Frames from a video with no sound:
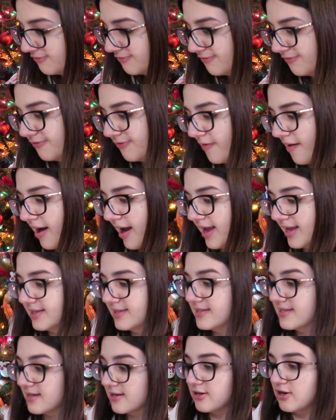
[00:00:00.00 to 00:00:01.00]

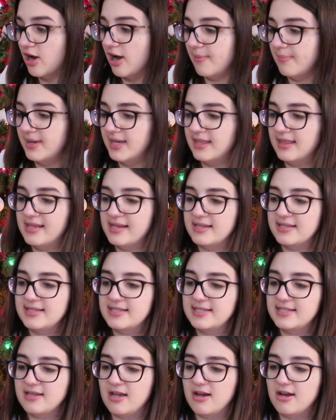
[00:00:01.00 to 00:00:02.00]
friends got me
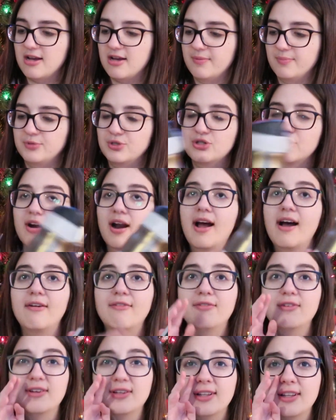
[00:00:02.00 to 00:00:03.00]
this
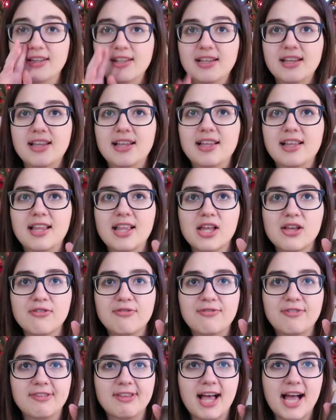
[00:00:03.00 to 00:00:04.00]
travel
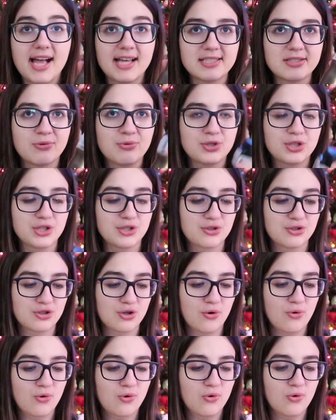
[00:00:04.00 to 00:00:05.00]
flask, which is
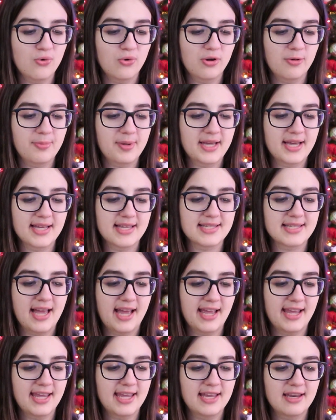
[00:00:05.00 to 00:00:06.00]
so cool because
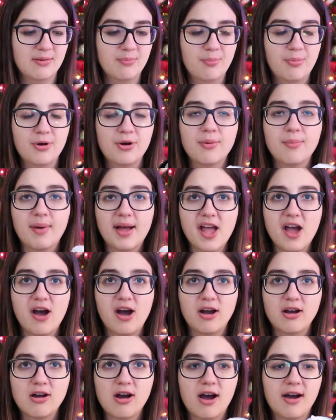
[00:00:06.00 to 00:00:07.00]
I can put my
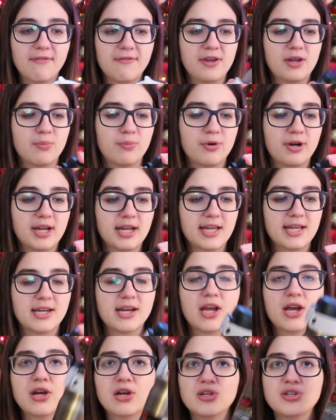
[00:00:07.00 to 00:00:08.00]
hot coffee and bring it
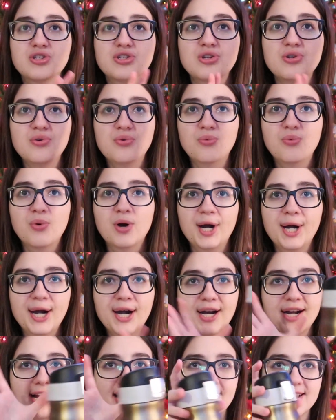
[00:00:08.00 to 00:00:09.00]
to
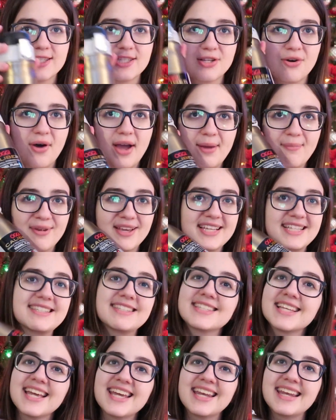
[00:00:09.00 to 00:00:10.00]
work, so I'm
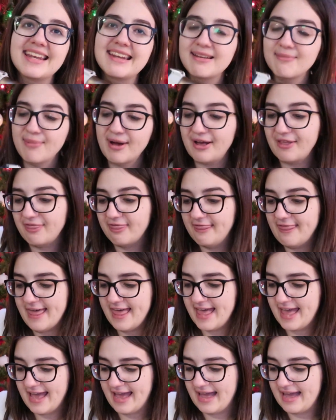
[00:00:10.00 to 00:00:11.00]
excited about
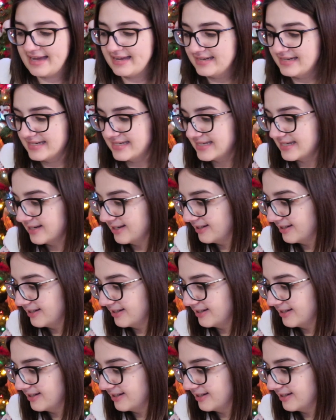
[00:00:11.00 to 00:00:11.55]
that.